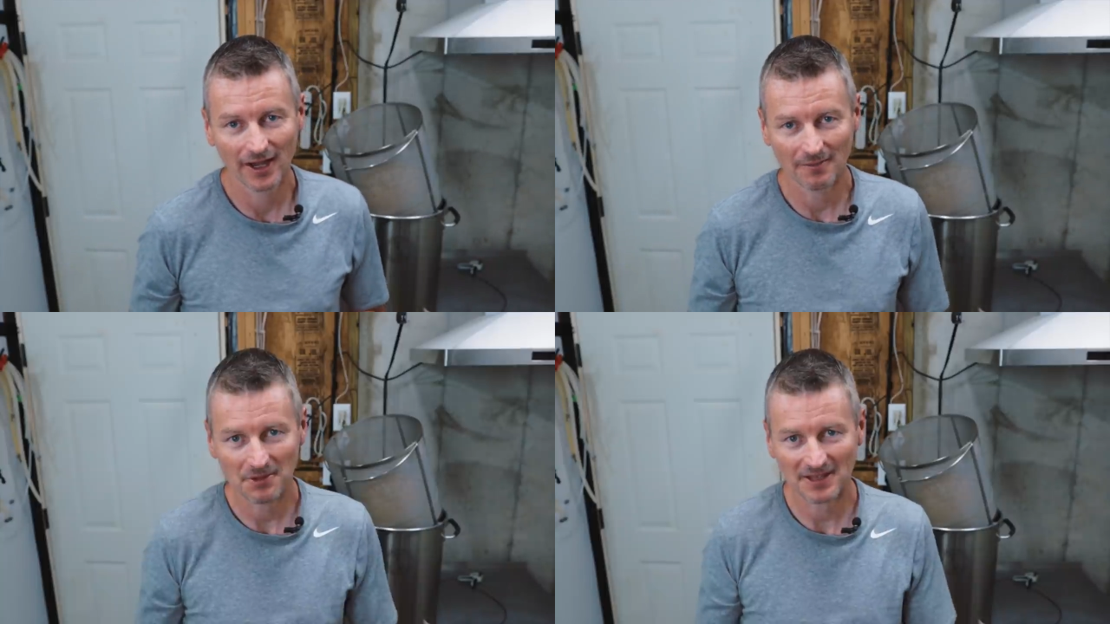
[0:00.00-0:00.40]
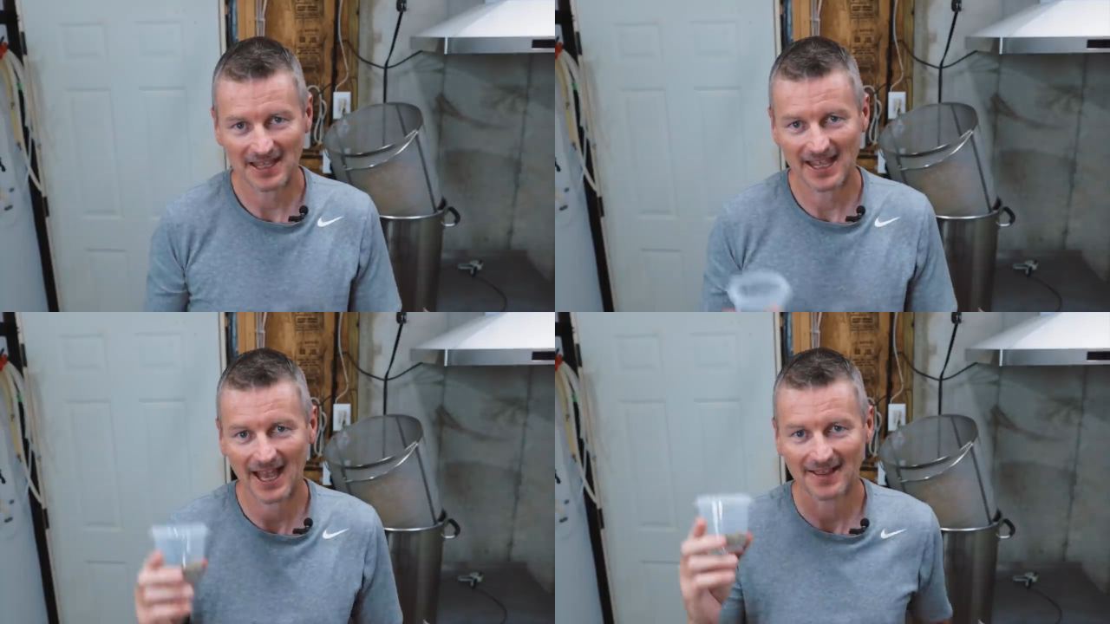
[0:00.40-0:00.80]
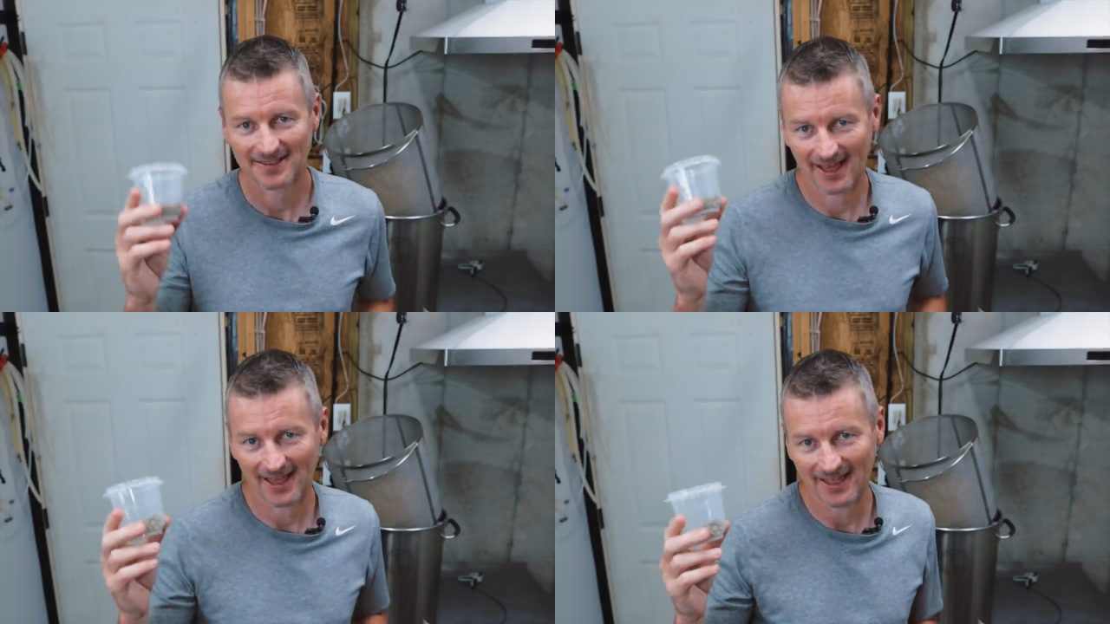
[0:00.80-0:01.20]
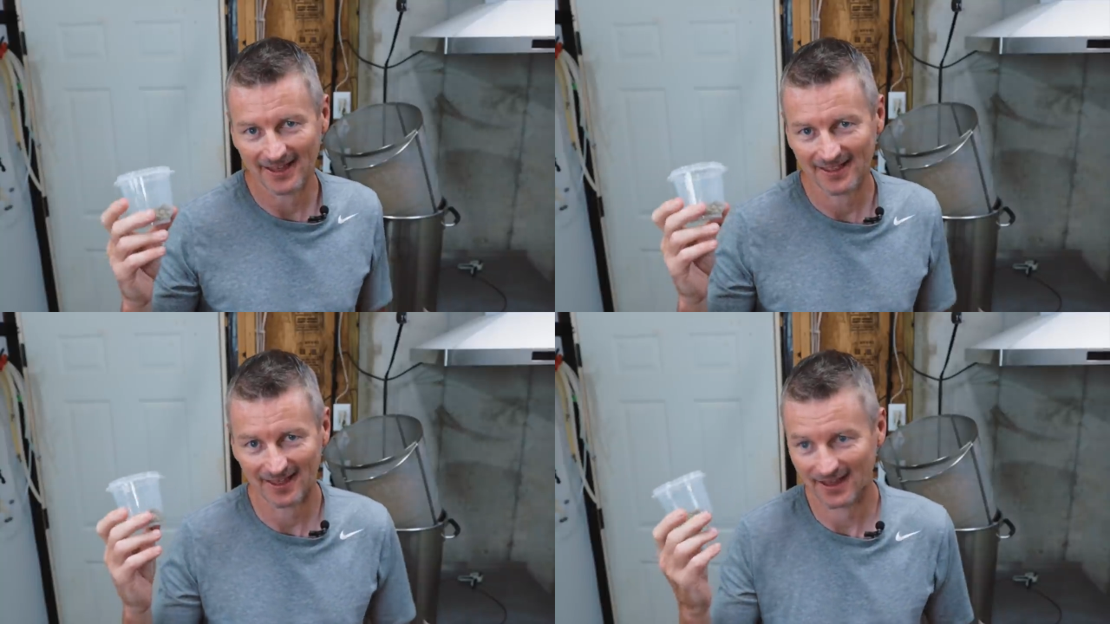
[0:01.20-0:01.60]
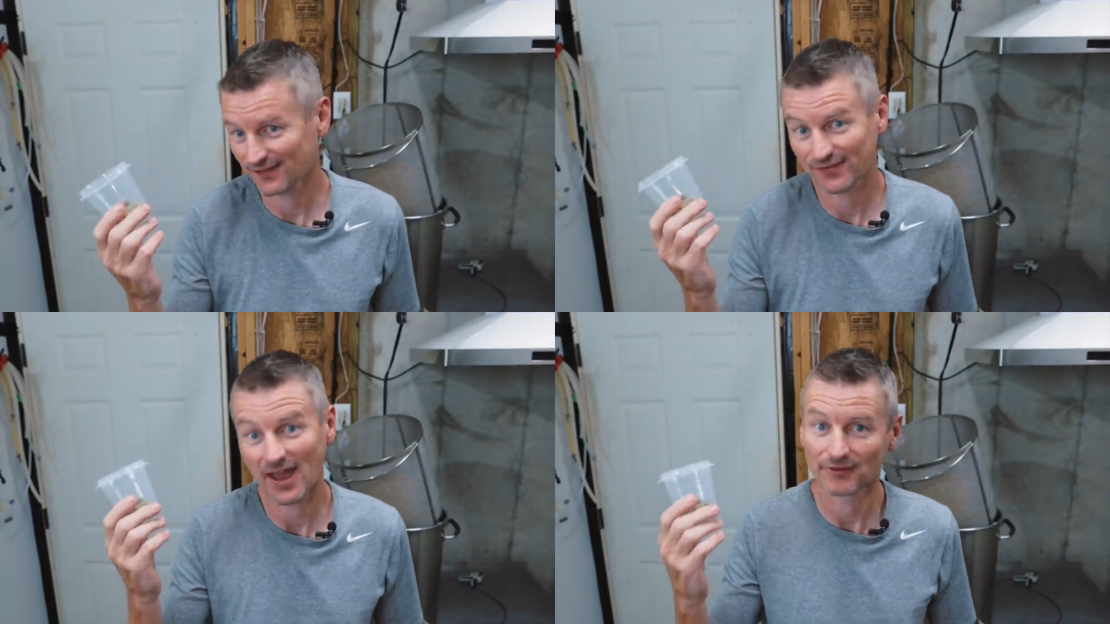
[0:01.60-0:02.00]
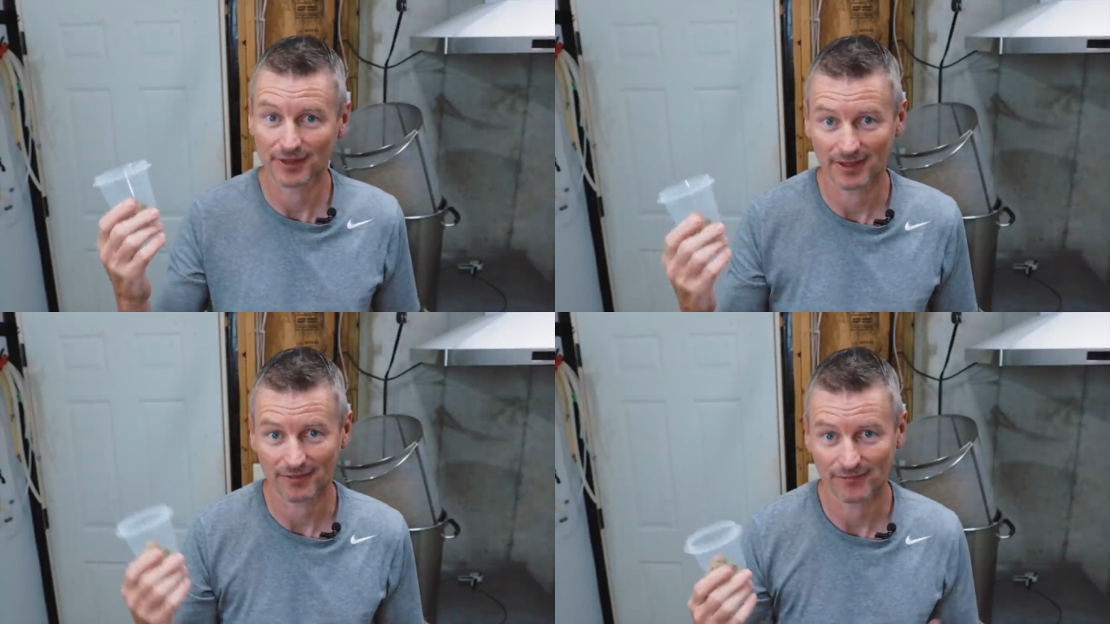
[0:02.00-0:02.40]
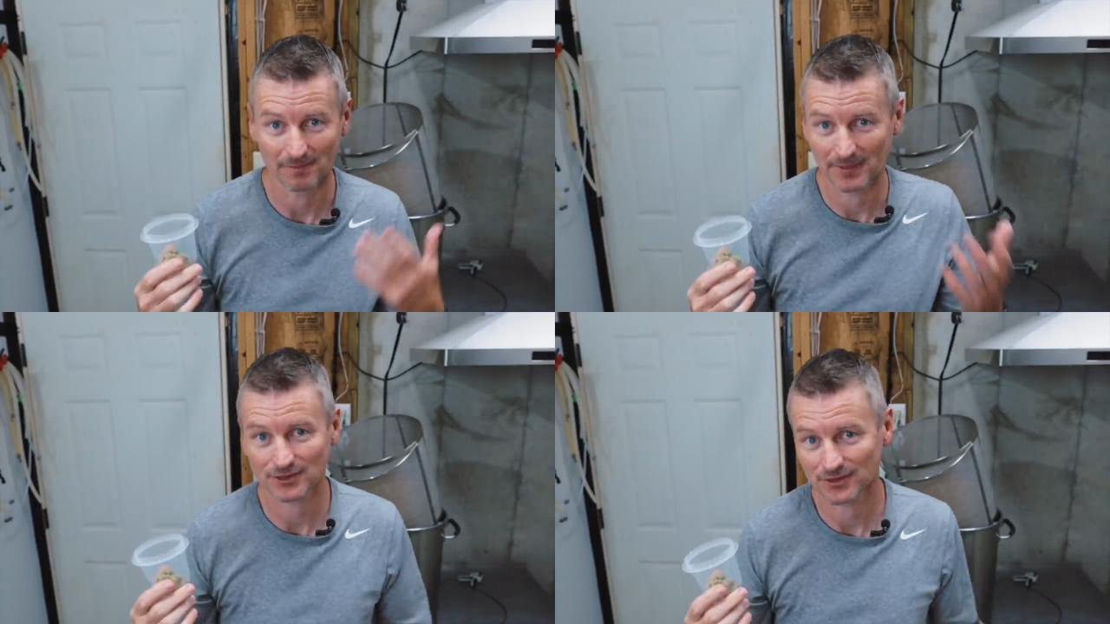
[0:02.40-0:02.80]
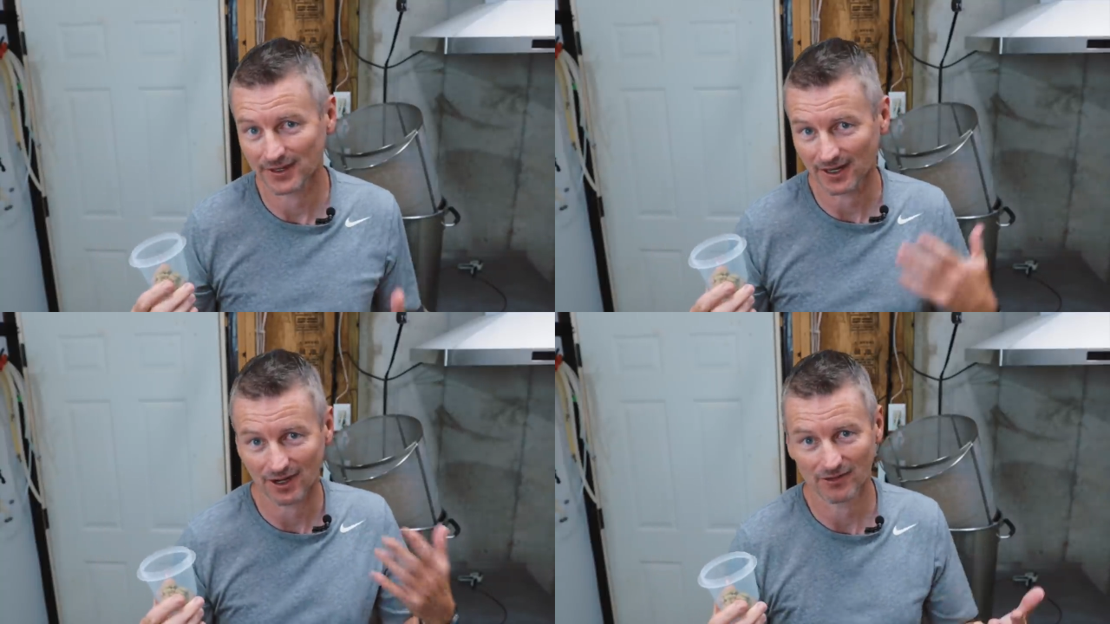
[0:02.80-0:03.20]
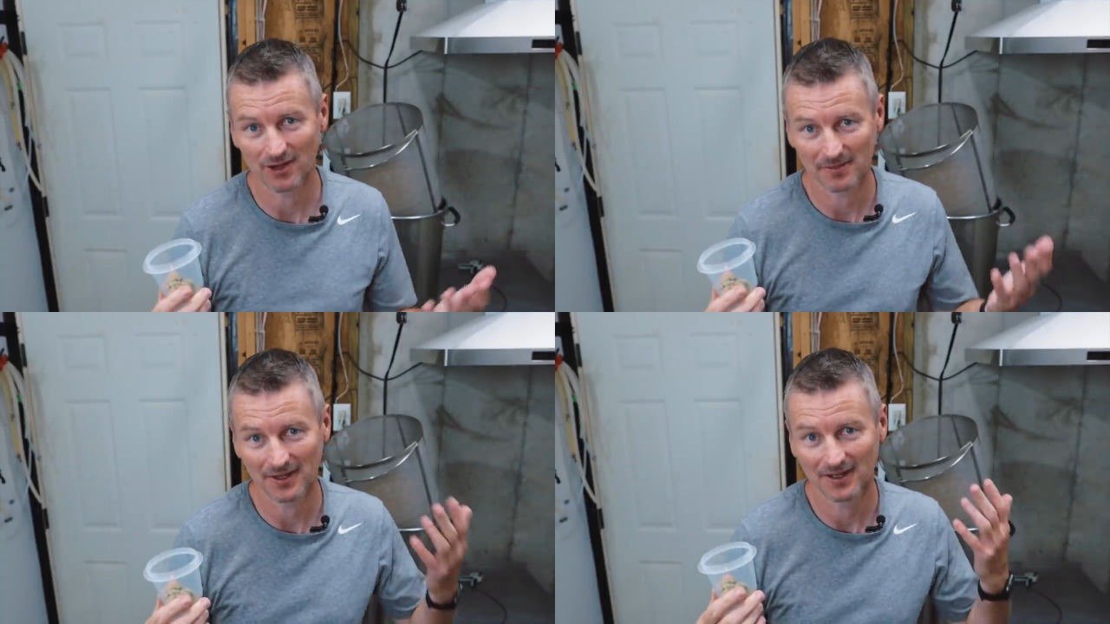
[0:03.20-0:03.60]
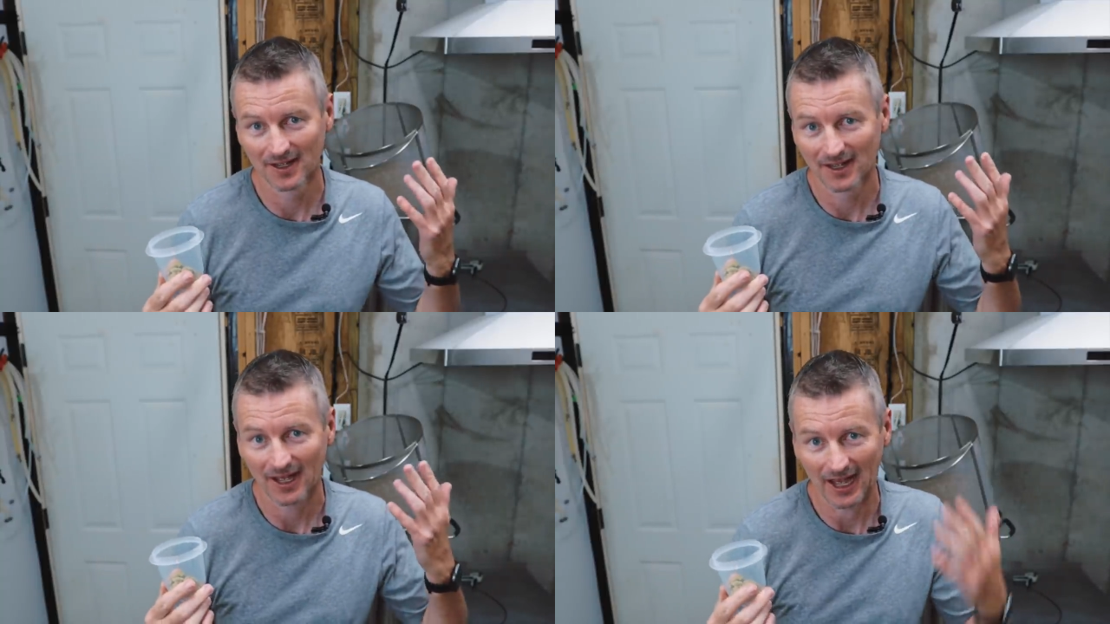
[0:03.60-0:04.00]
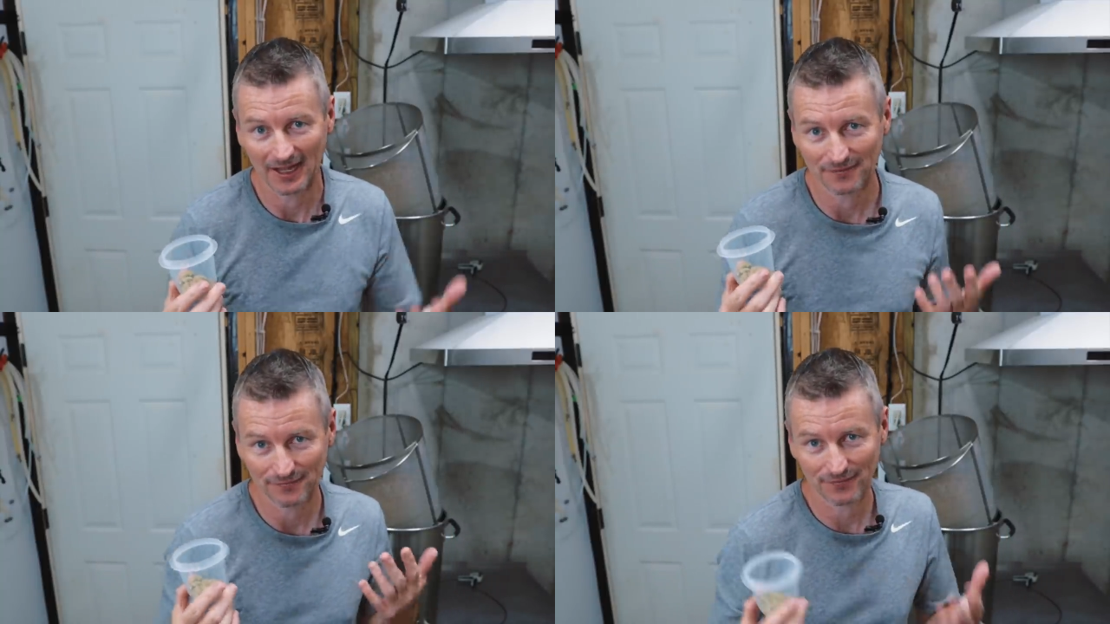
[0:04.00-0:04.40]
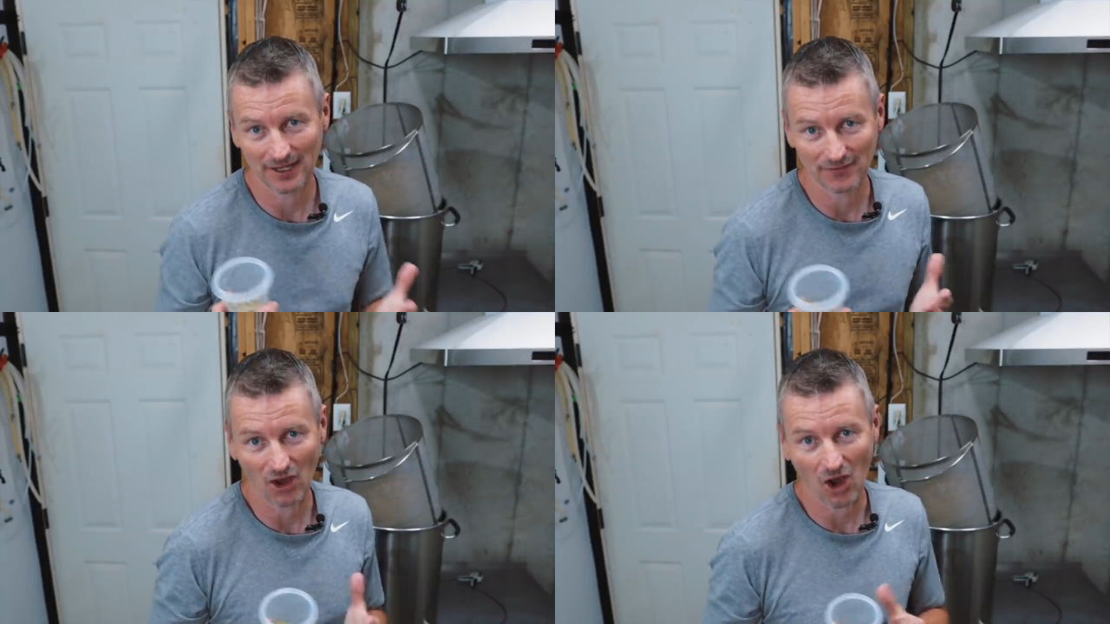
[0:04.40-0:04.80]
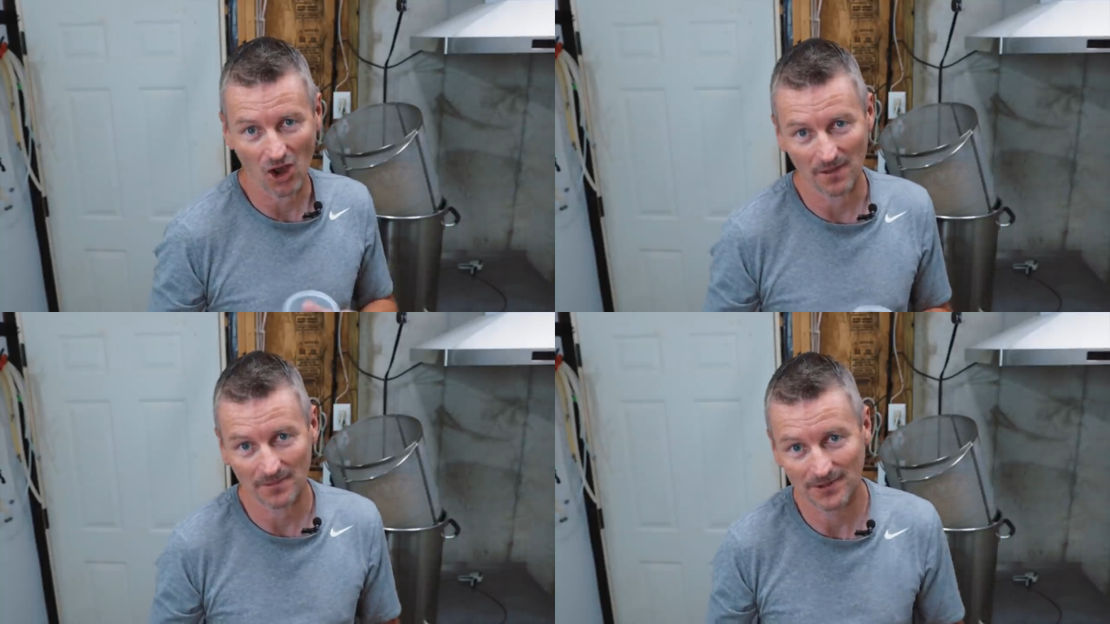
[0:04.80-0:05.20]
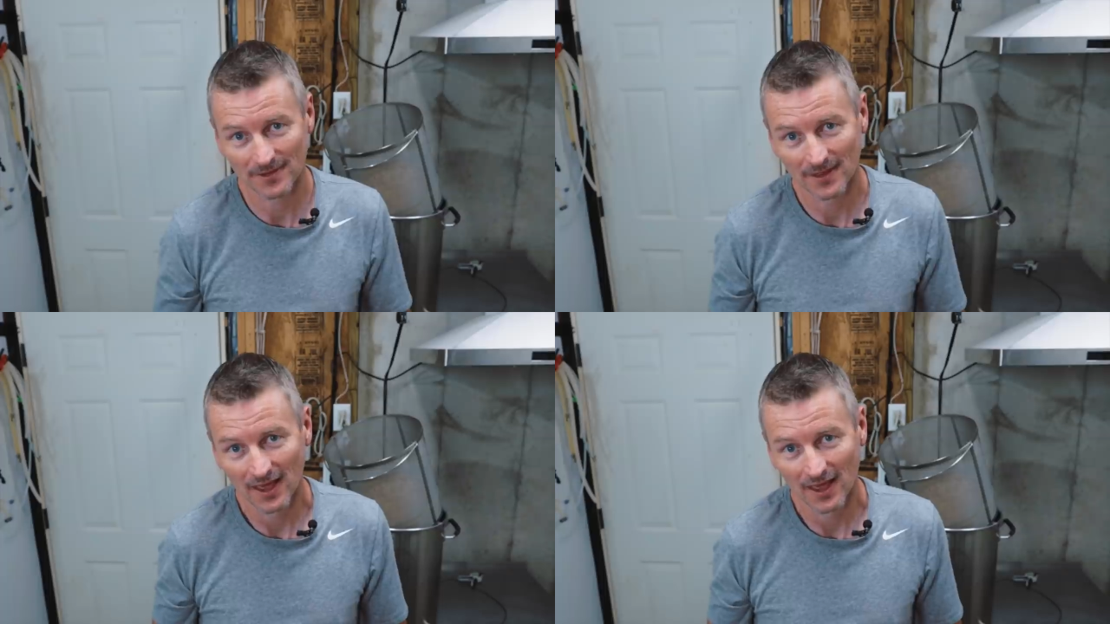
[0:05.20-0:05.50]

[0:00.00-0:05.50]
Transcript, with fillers: And I'm using Cascade uh, for everything, for bittering, aroma, and flavor hops.